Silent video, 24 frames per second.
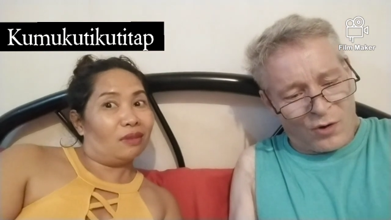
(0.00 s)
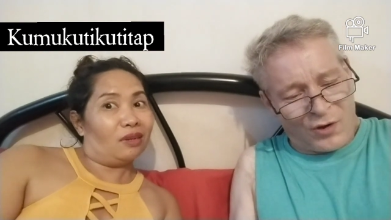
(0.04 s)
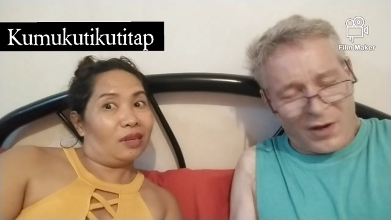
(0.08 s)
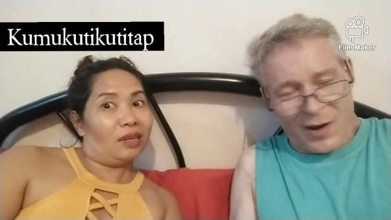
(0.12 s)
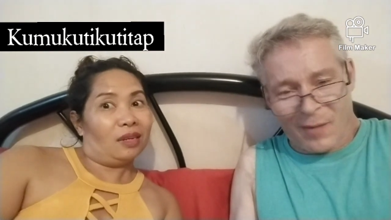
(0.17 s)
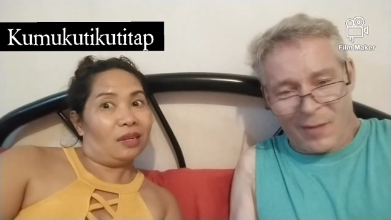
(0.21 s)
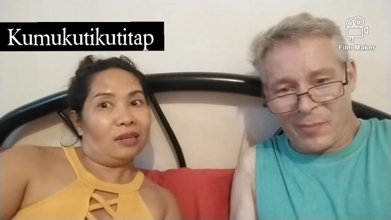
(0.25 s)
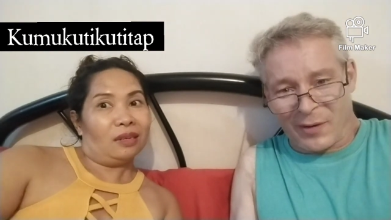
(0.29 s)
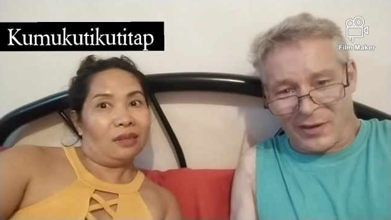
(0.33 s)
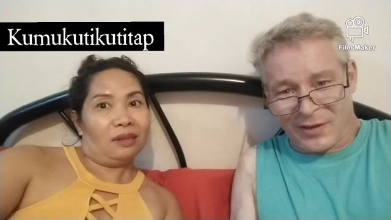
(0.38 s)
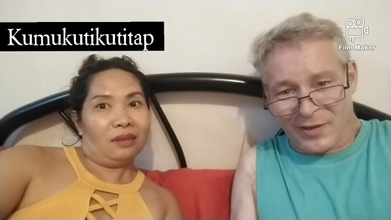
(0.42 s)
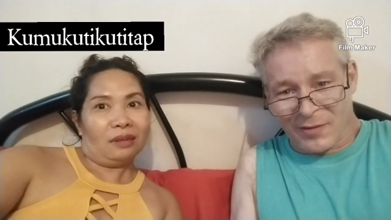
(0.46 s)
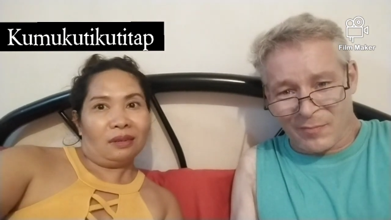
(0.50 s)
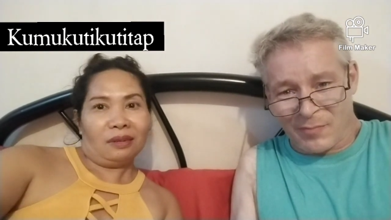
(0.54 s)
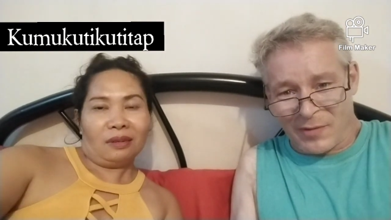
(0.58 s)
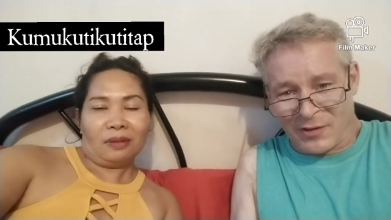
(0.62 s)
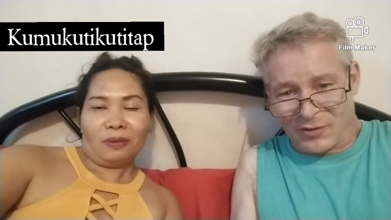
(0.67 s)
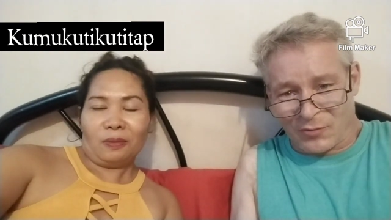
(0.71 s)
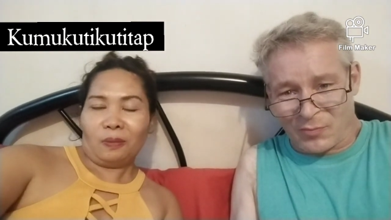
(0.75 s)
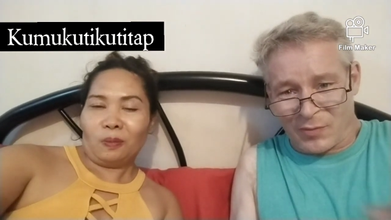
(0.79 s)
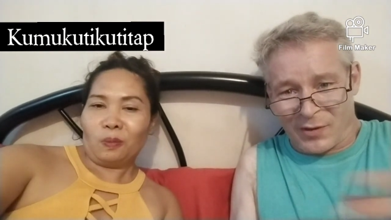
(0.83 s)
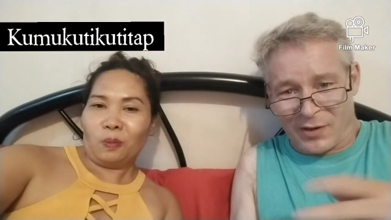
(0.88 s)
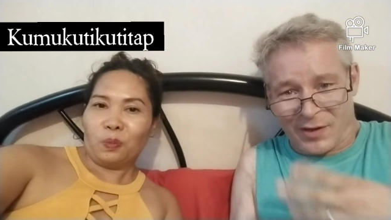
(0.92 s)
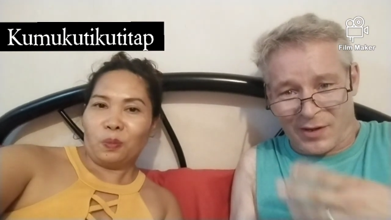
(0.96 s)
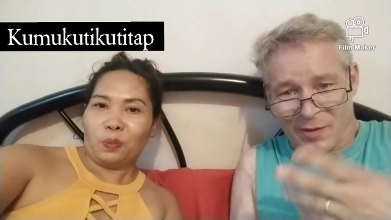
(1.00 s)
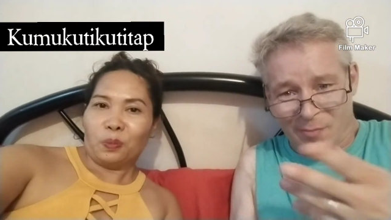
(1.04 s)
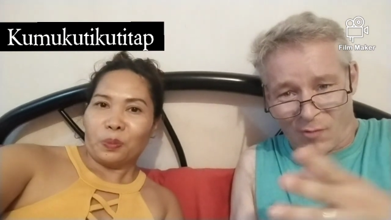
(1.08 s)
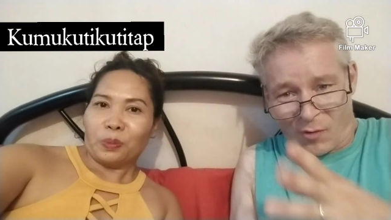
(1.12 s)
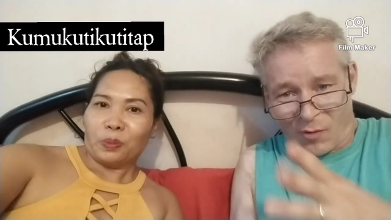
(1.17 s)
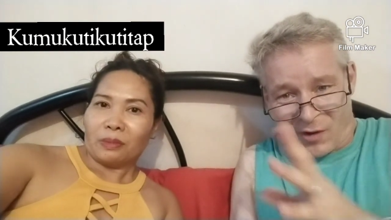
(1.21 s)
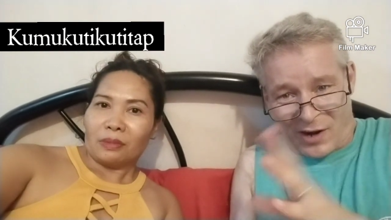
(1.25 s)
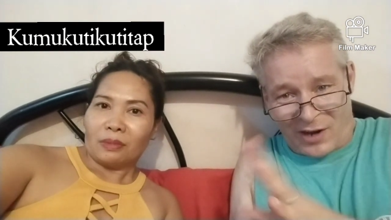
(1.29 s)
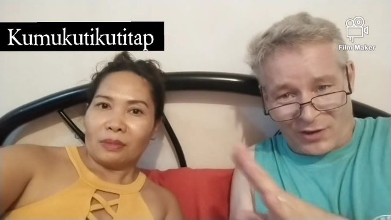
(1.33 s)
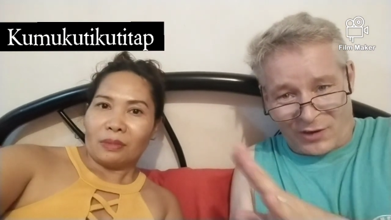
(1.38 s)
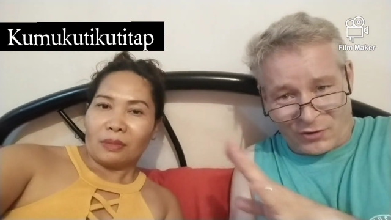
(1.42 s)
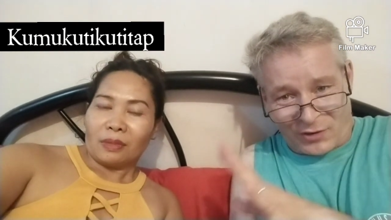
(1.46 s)
Speaker 1: yeah? Yeah, but it must be a little
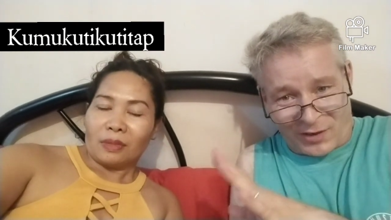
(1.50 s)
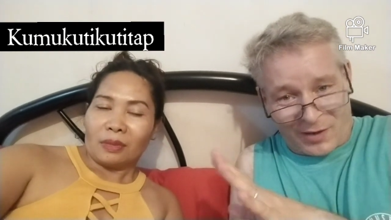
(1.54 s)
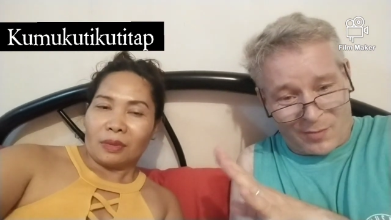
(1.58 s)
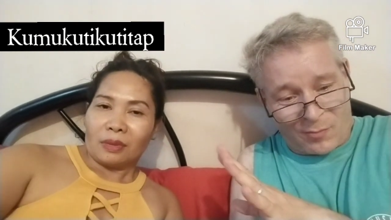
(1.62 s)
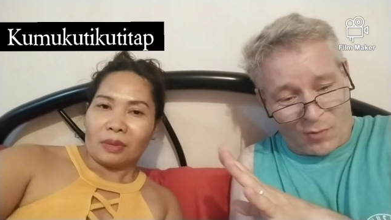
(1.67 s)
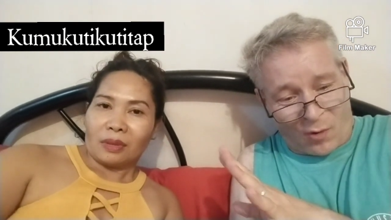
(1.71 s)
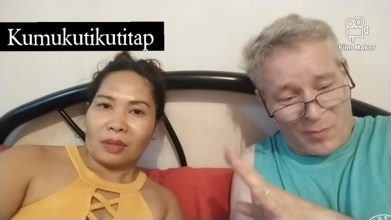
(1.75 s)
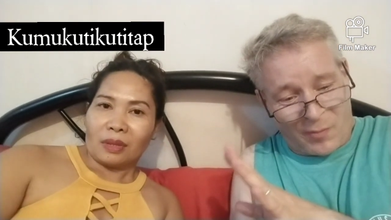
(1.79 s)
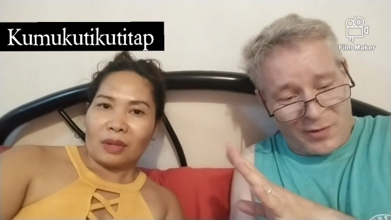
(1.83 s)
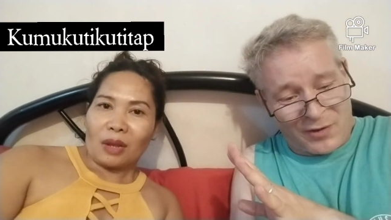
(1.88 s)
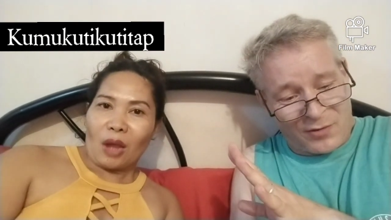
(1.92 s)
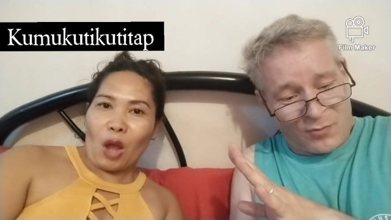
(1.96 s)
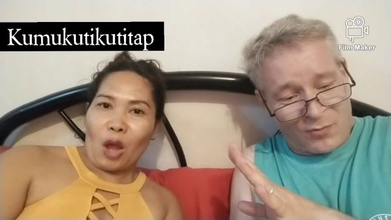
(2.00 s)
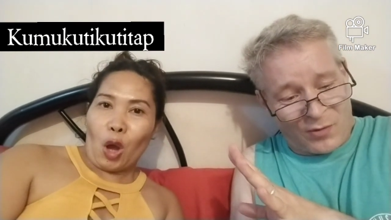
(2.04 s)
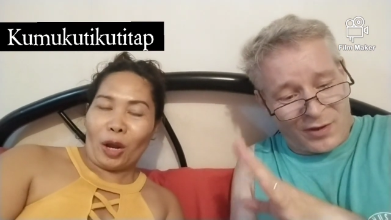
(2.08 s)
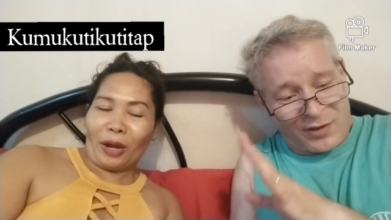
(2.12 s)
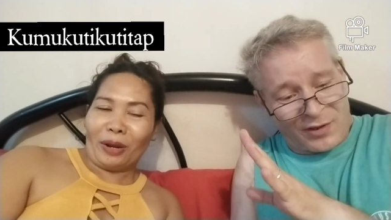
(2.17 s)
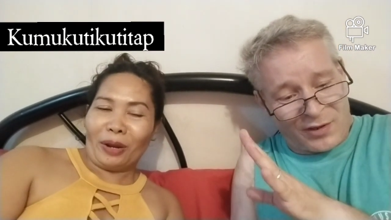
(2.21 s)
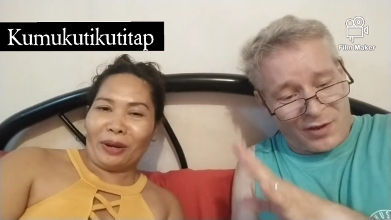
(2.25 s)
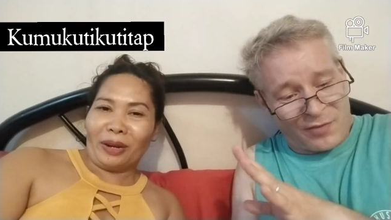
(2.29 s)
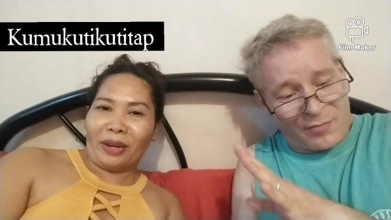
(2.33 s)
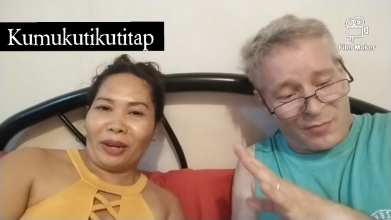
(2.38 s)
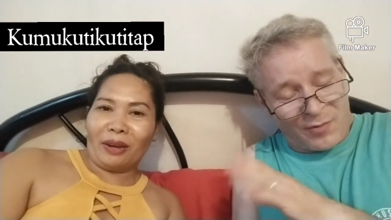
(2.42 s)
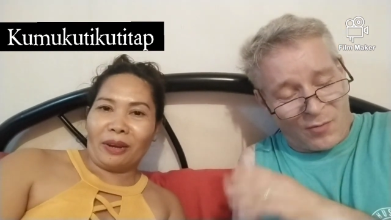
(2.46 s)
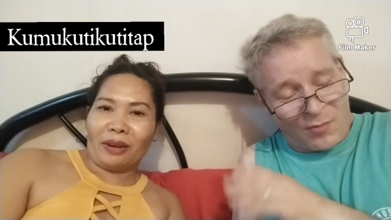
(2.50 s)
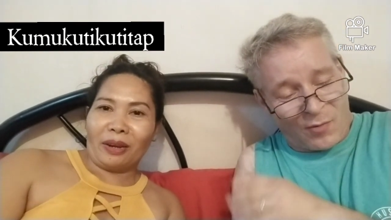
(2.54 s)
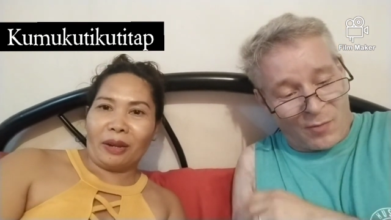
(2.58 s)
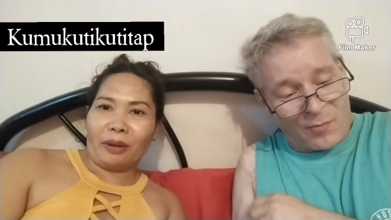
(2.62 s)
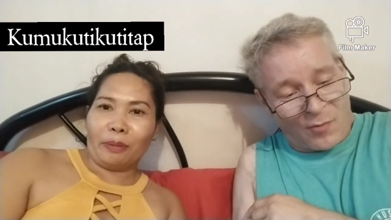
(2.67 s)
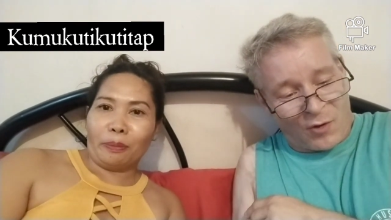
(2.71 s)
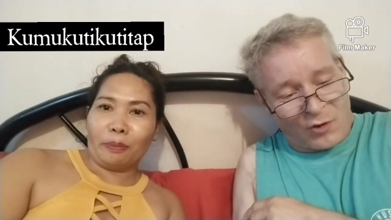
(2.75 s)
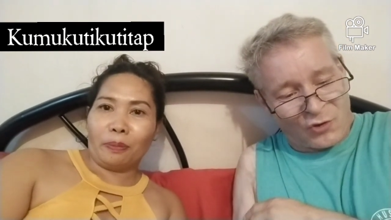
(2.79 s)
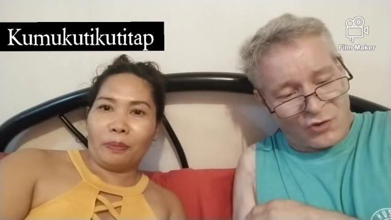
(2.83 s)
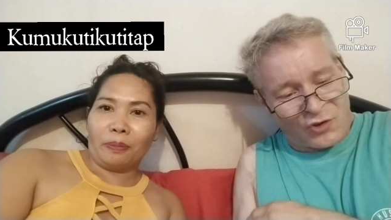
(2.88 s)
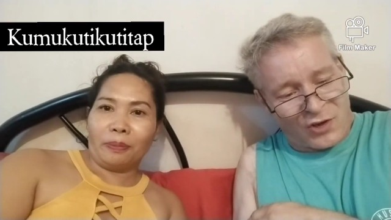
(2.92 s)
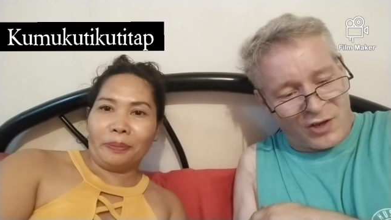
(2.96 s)
more excellent moment. Okay, Give okay, me one
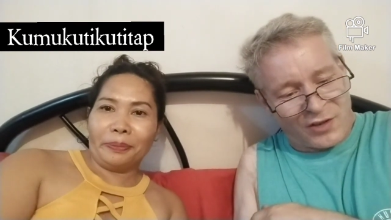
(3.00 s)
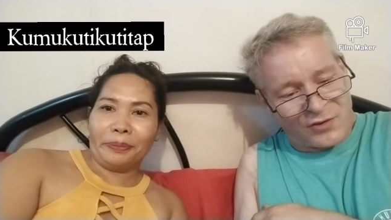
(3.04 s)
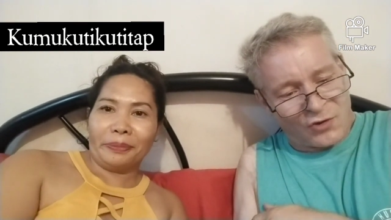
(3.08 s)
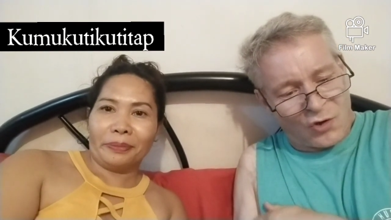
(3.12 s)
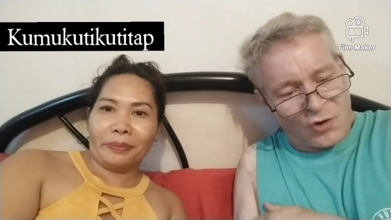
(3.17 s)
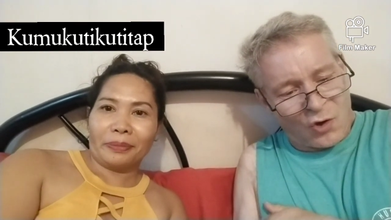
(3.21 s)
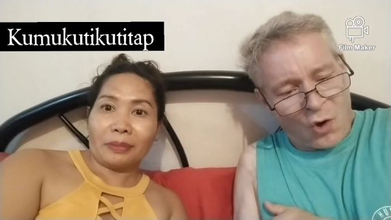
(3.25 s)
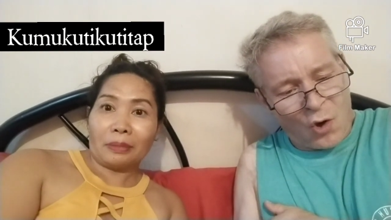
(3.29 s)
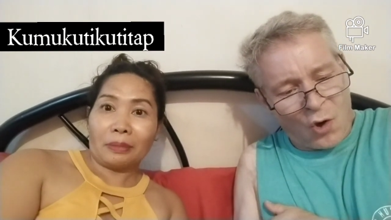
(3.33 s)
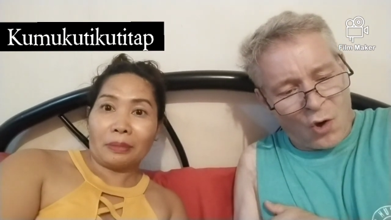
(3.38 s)
more chance.